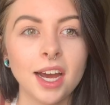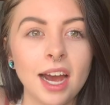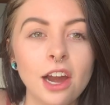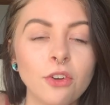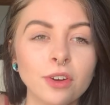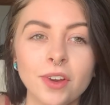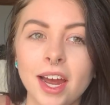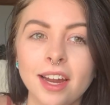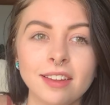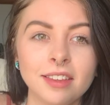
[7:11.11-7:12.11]
I don't
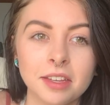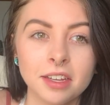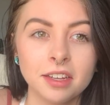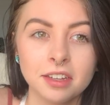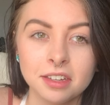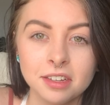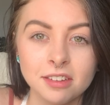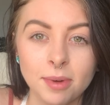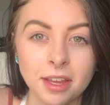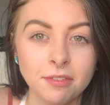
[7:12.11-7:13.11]
regret the
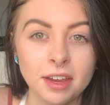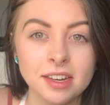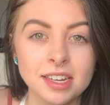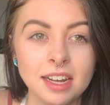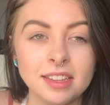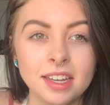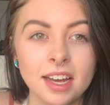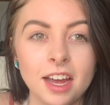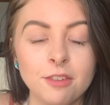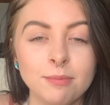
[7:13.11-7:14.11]
smiley face. I think
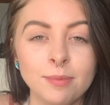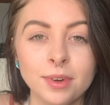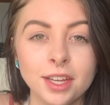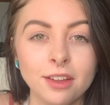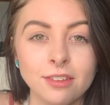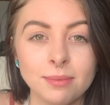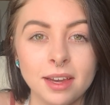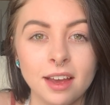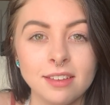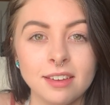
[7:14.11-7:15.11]
I'm really close to my
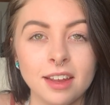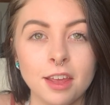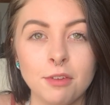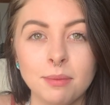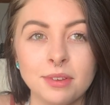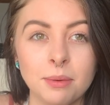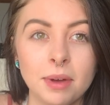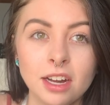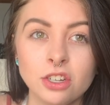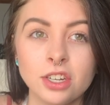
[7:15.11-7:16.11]
cousin. I love him so
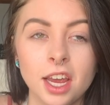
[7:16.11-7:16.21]
much.